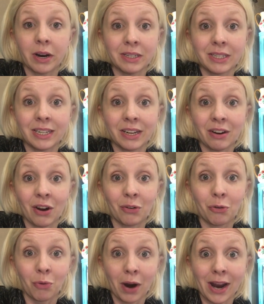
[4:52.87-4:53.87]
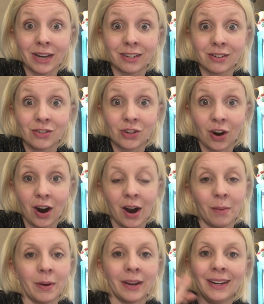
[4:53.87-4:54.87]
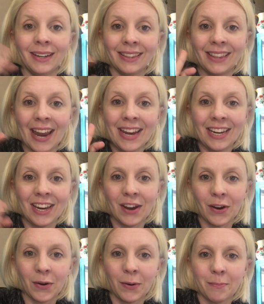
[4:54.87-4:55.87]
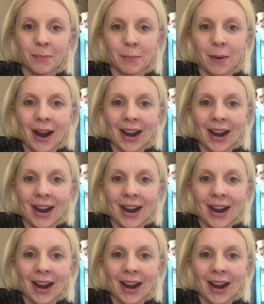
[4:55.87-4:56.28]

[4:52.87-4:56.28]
but you guys did a great job. Thank you.